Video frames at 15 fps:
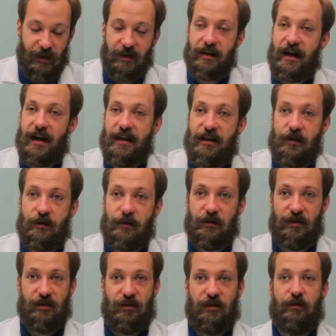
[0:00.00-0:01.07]
that I
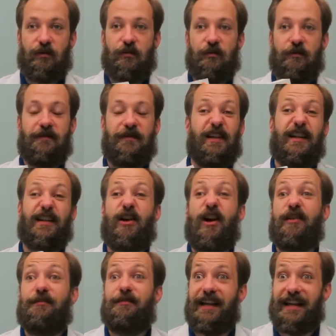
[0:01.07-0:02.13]
use to fill in all the
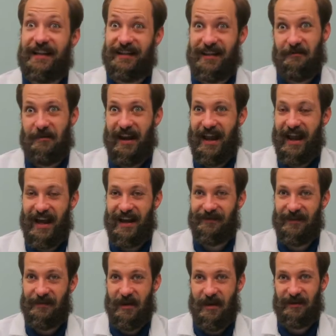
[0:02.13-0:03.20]
blanks I might have
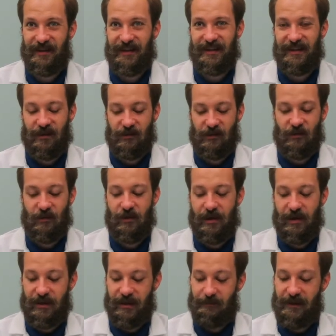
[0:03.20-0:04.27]
about an essential
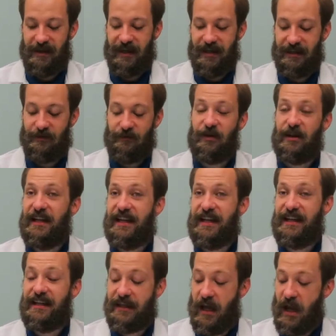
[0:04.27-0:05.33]
oil, because it really
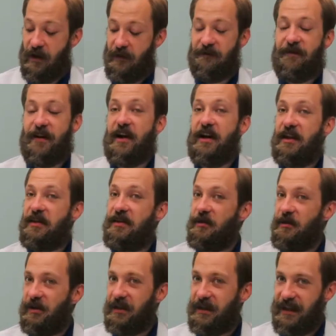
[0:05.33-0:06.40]
is very
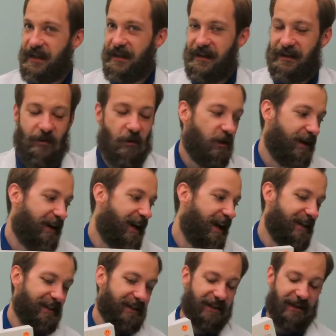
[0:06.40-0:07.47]
thoroughly
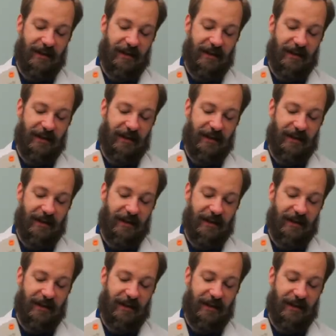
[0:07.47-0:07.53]
organized